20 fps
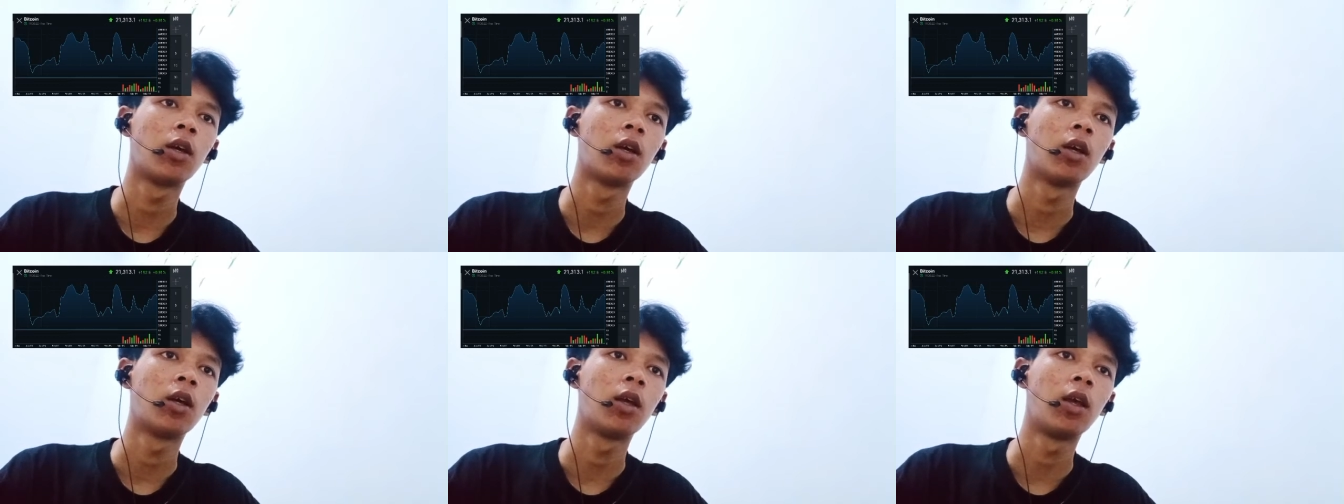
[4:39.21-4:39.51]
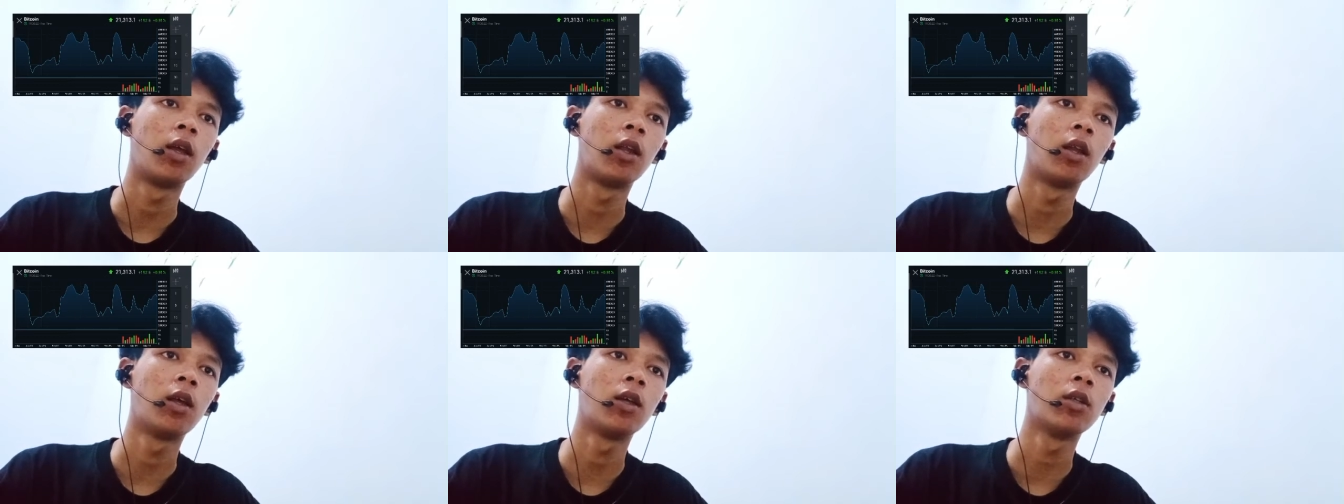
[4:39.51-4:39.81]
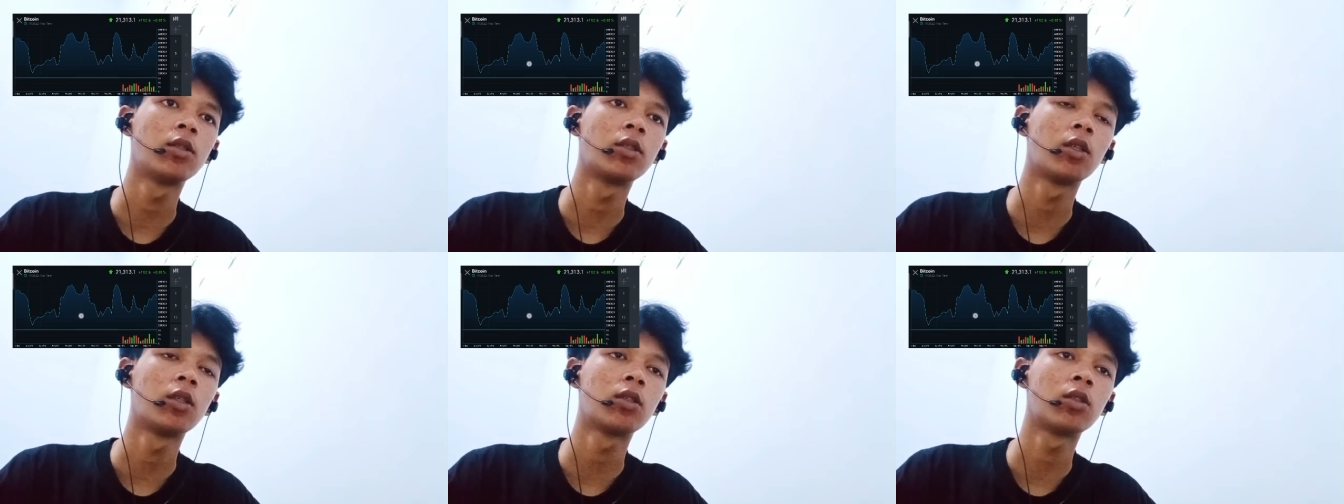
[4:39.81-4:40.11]
and
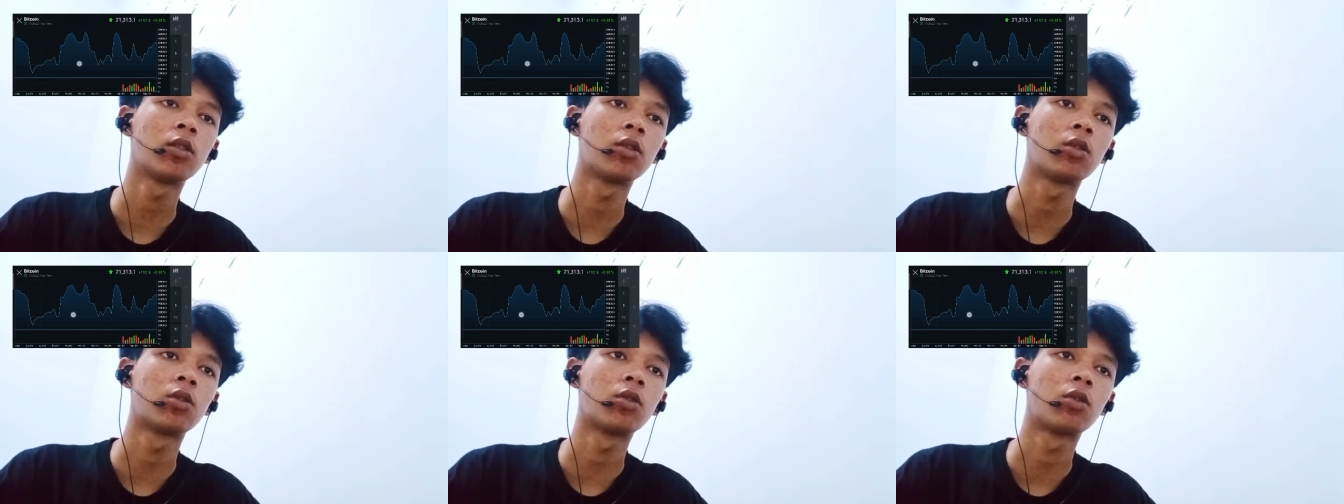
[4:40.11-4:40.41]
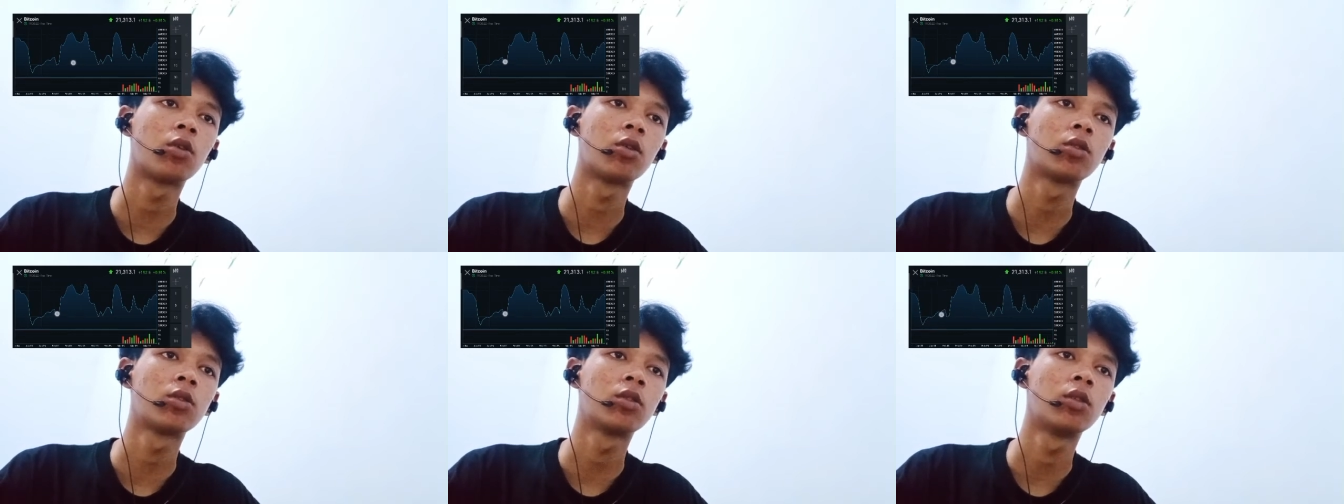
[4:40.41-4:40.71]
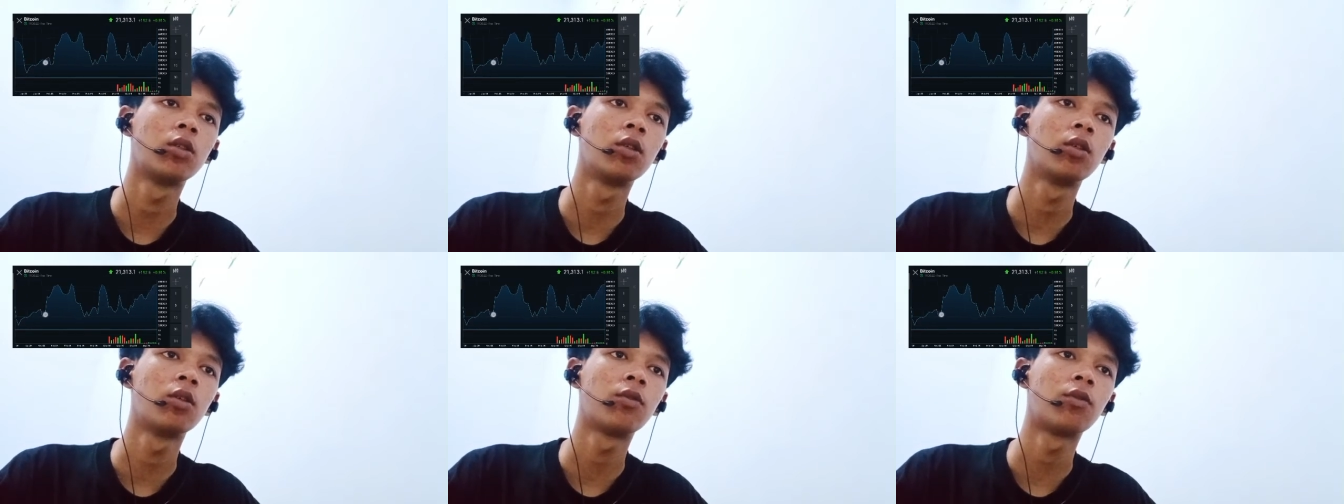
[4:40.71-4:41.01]
assets across
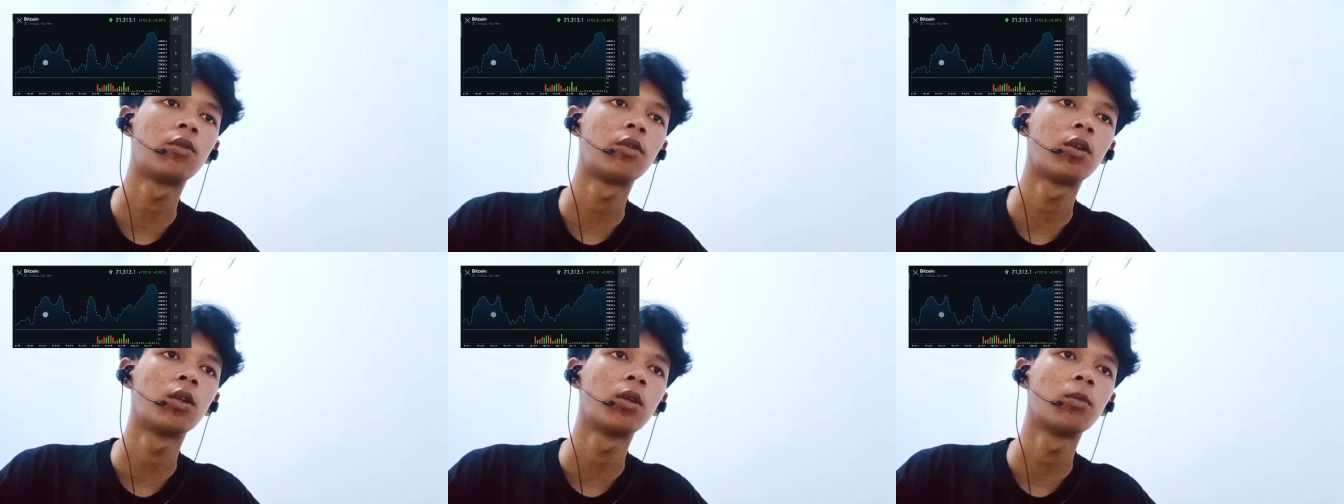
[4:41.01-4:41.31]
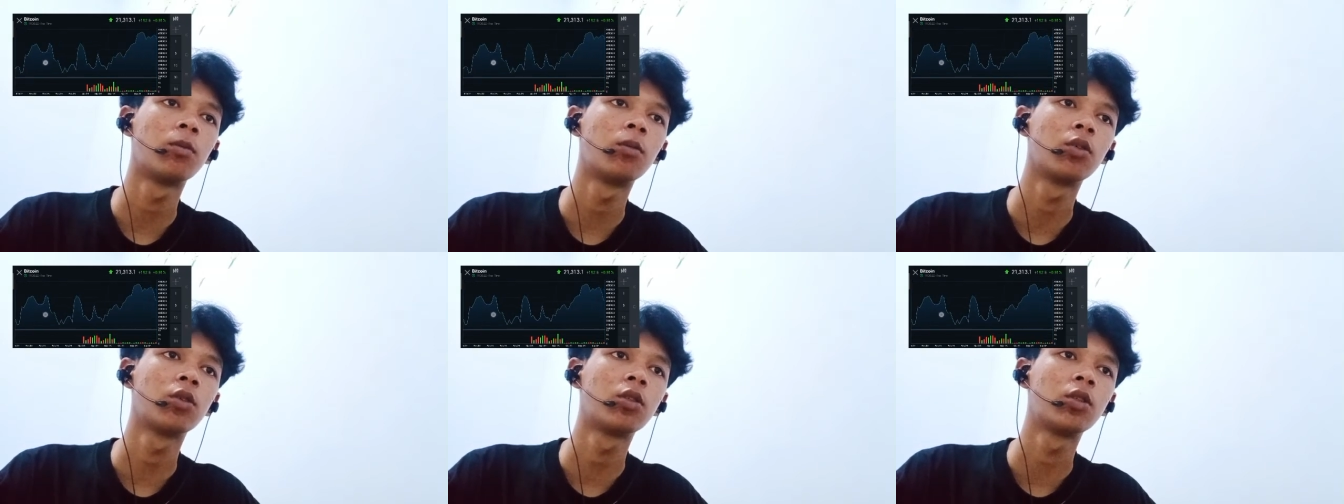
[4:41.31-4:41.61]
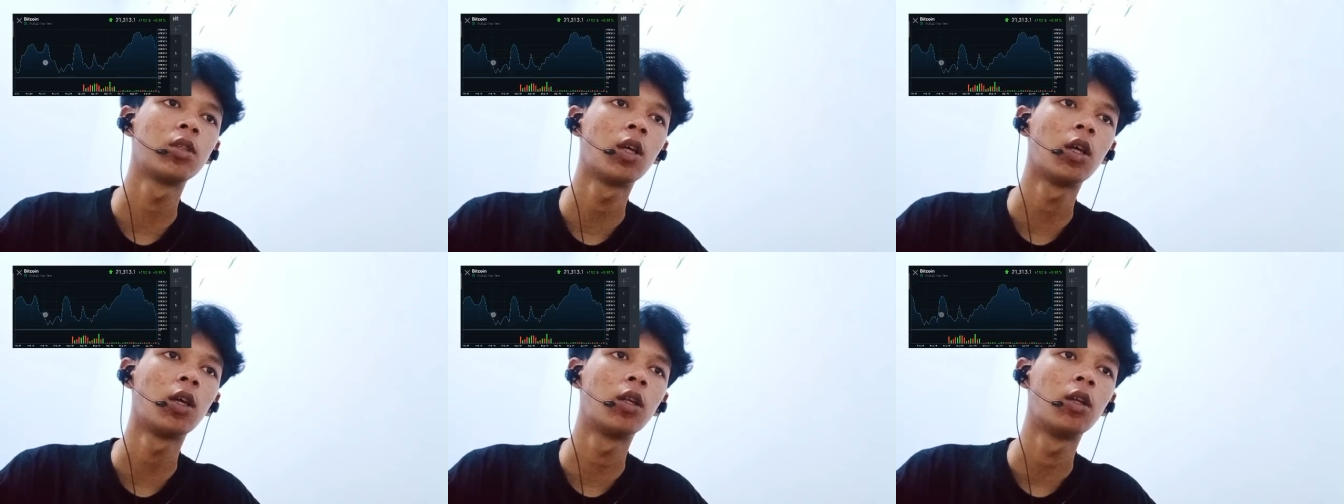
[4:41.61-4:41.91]
different
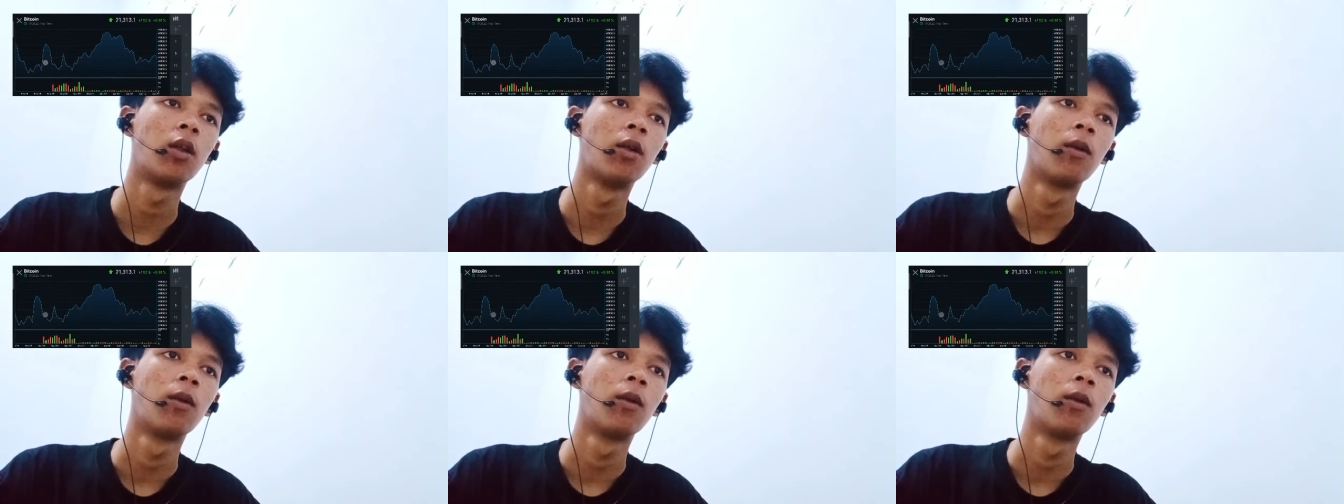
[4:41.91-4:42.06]
blockchain